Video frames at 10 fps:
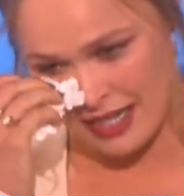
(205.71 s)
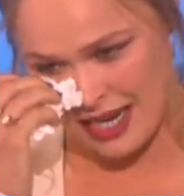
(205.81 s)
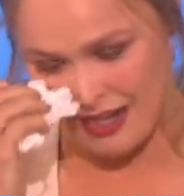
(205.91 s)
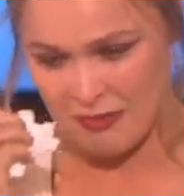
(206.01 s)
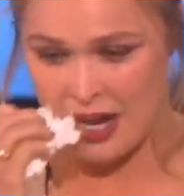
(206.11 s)
and uh,
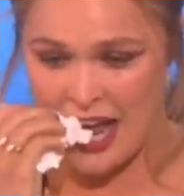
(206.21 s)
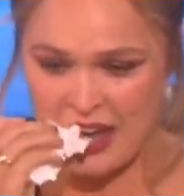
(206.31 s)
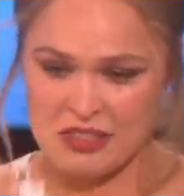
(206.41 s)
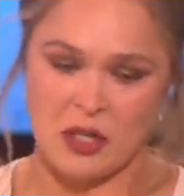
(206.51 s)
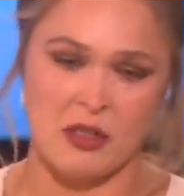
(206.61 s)

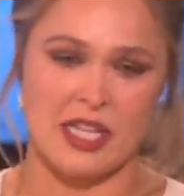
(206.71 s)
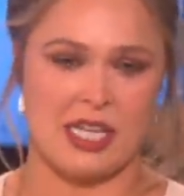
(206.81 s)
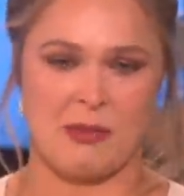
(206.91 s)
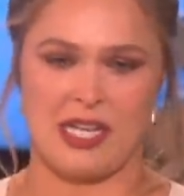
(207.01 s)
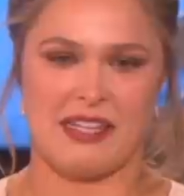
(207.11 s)
I hadn't told
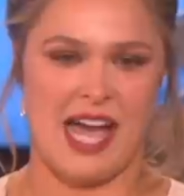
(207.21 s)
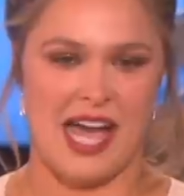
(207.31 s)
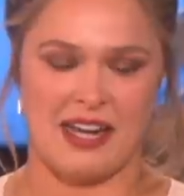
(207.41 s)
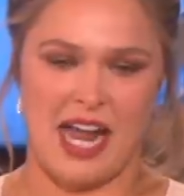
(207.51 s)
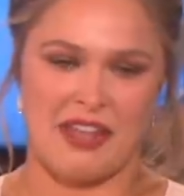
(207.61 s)
anybody
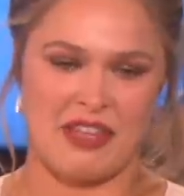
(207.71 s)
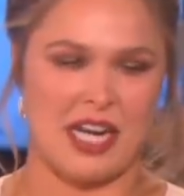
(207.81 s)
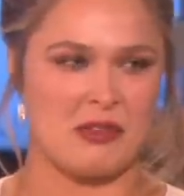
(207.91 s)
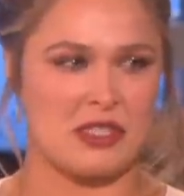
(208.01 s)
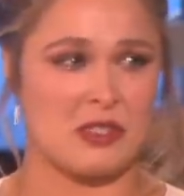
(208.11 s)
that. I think
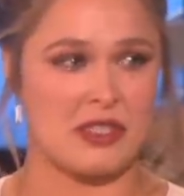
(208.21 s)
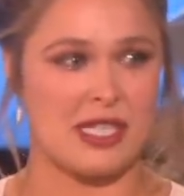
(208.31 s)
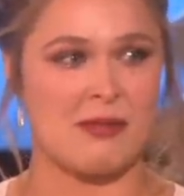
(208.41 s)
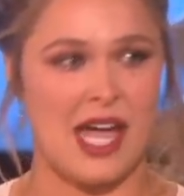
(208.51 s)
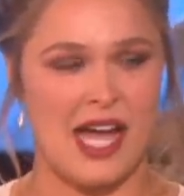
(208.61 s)
I only told
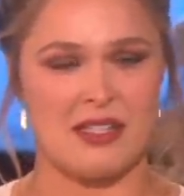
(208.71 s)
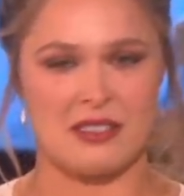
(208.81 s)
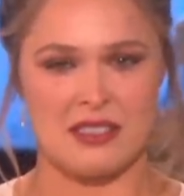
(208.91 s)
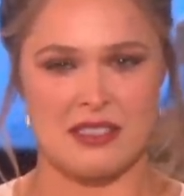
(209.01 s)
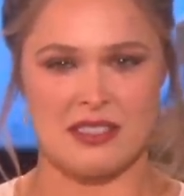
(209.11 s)
him that.
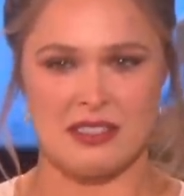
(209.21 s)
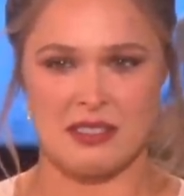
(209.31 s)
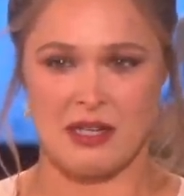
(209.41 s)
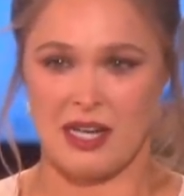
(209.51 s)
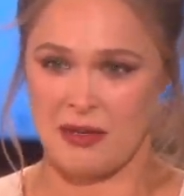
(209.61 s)

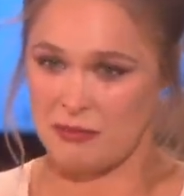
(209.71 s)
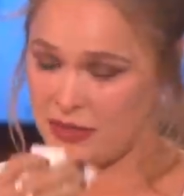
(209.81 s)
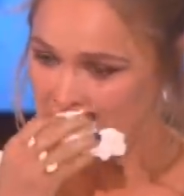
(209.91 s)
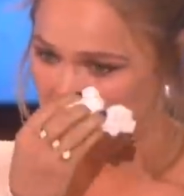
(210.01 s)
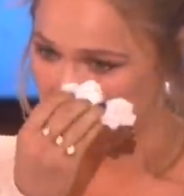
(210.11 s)
Um,
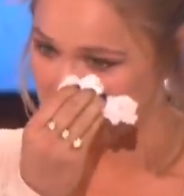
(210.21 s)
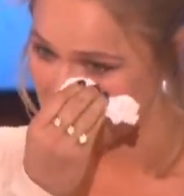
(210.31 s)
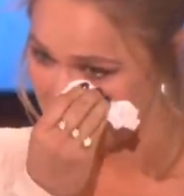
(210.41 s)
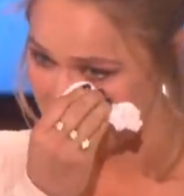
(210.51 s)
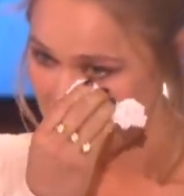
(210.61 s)
but that was
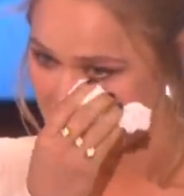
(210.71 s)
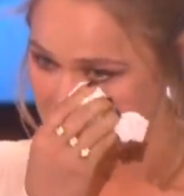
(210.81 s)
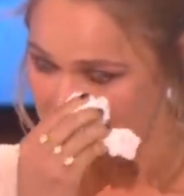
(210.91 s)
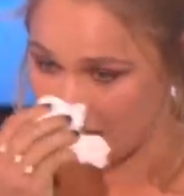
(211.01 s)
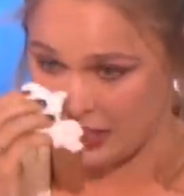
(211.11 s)
like what I
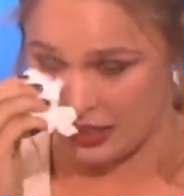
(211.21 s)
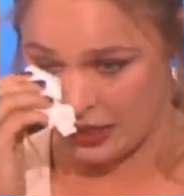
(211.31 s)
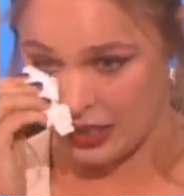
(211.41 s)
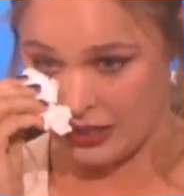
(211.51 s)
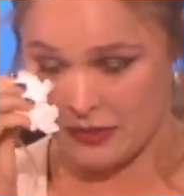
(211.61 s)
was thinking.
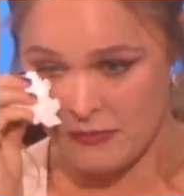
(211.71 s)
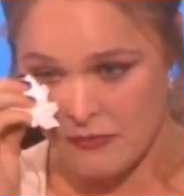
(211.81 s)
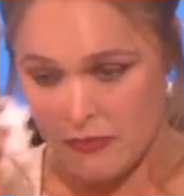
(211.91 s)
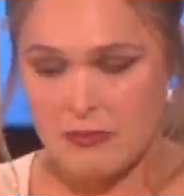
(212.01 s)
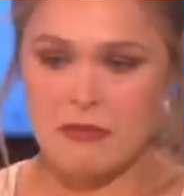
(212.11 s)
Like,
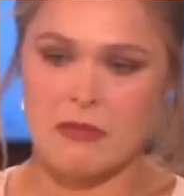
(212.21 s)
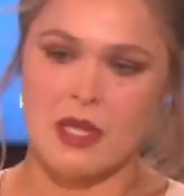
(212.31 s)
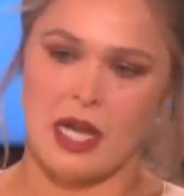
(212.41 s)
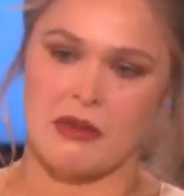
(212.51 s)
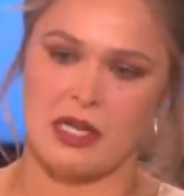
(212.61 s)

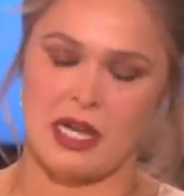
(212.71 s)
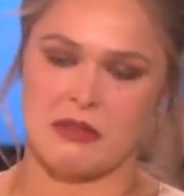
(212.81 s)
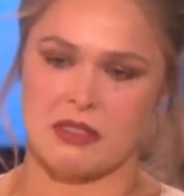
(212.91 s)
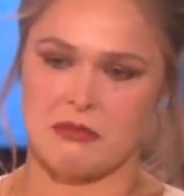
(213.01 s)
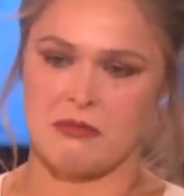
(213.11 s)
I, I,
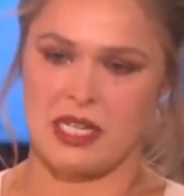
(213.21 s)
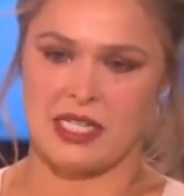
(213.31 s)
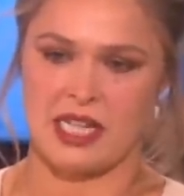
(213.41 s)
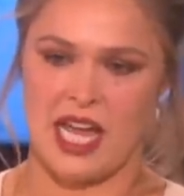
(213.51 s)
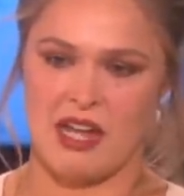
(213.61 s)
was
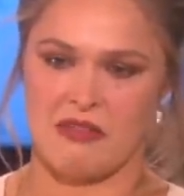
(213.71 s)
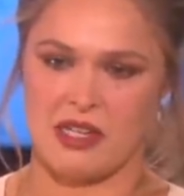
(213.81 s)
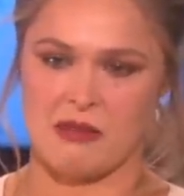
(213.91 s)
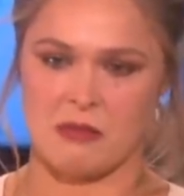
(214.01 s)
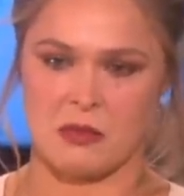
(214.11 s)
meant to have
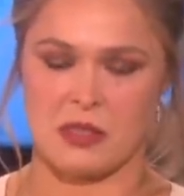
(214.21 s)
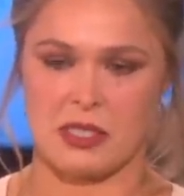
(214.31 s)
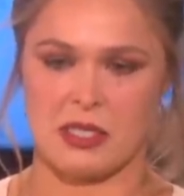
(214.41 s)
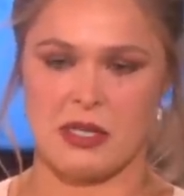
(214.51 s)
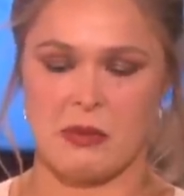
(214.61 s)
him
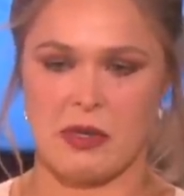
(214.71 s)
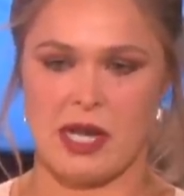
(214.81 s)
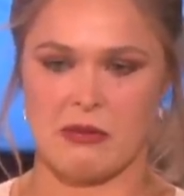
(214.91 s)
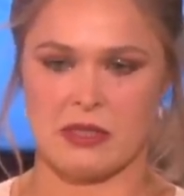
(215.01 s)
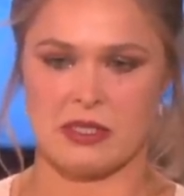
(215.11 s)
when when
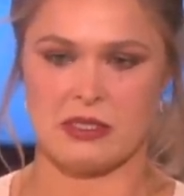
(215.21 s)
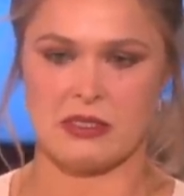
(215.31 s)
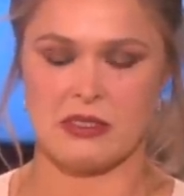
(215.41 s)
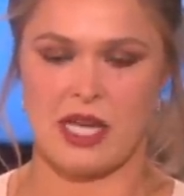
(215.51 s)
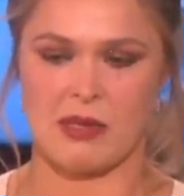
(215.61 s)
I
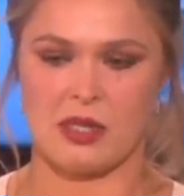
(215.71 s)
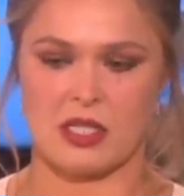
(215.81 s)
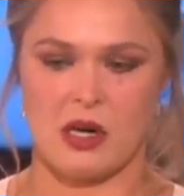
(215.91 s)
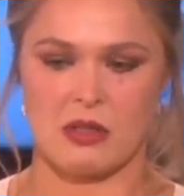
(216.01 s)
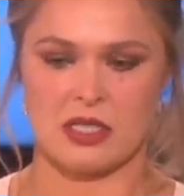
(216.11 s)
was at my
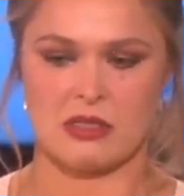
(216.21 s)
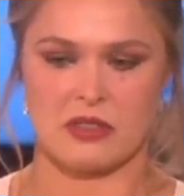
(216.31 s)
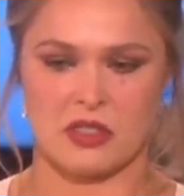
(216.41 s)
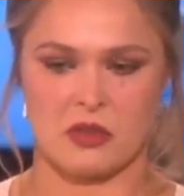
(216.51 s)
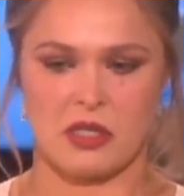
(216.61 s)
lowest,
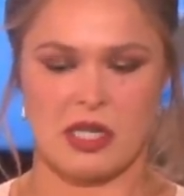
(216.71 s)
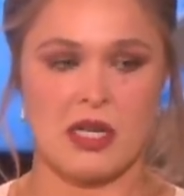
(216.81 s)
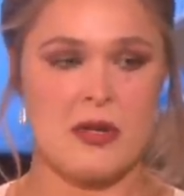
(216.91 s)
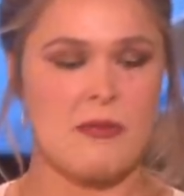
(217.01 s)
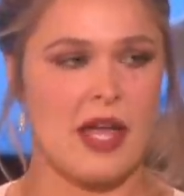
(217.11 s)
for sure.
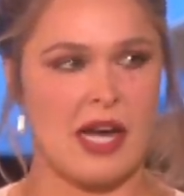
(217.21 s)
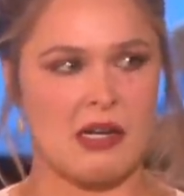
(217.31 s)
Yeah. I